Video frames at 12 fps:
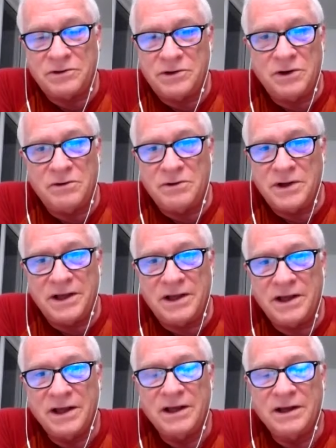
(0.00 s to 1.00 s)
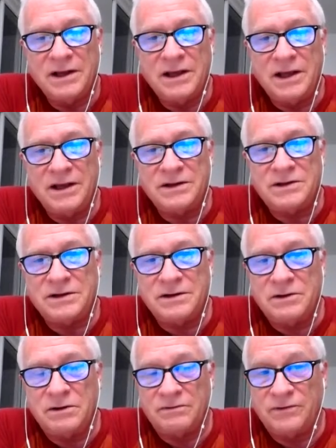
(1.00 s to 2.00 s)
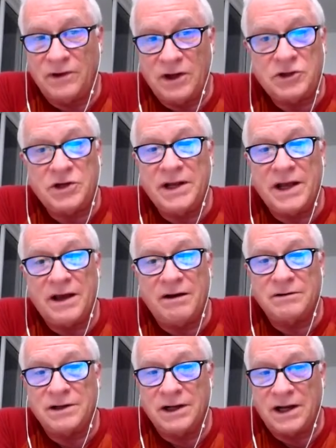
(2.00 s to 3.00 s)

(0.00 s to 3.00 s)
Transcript: you're doing is you're flushing out a